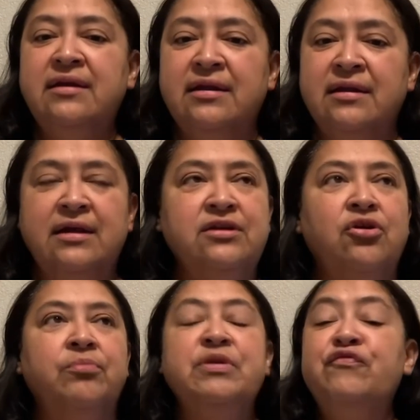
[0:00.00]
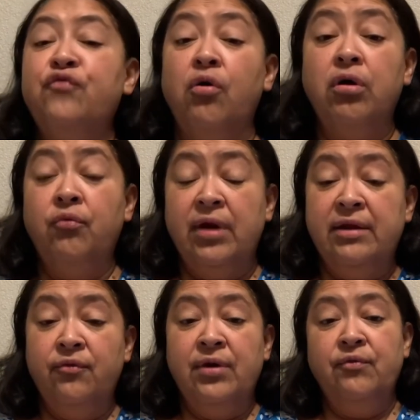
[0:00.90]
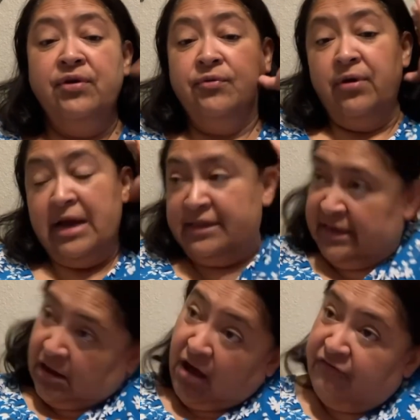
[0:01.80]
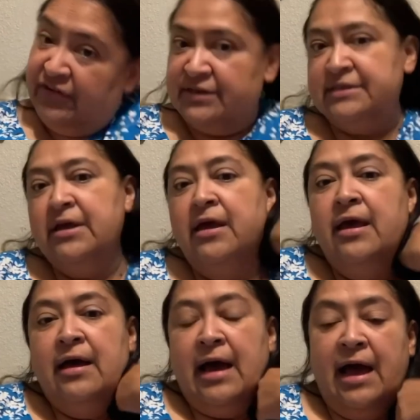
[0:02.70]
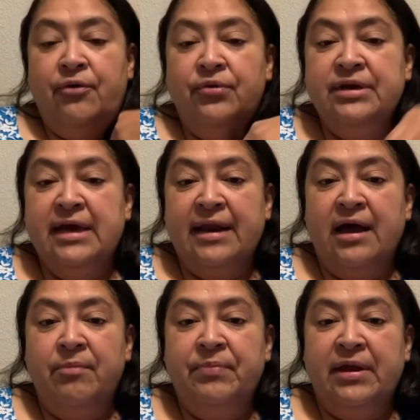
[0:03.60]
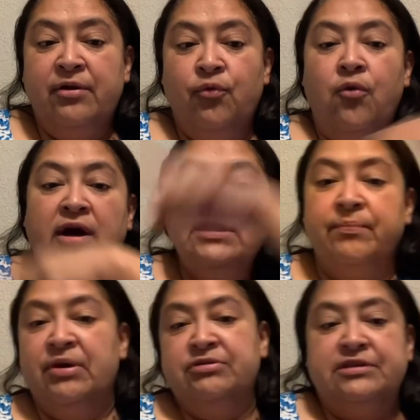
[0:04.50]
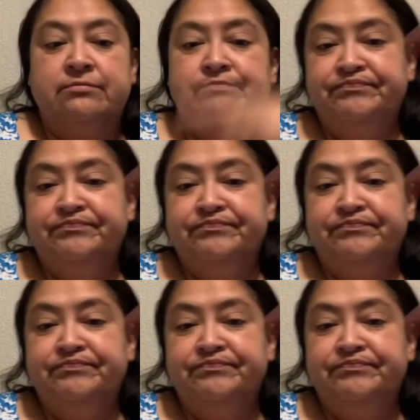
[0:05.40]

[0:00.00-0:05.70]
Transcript: And, before when we were at the office, I would get up and walk the building.